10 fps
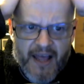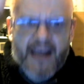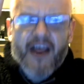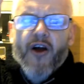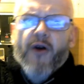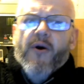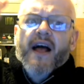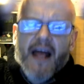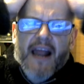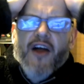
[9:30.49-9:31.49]

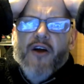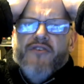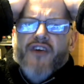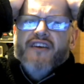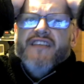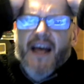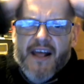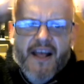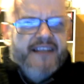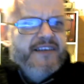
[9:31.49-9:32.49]
Hello,
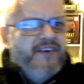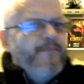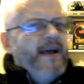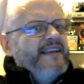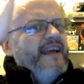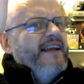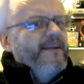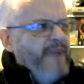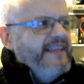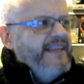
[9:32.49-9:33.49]
doctor. Is there a medic?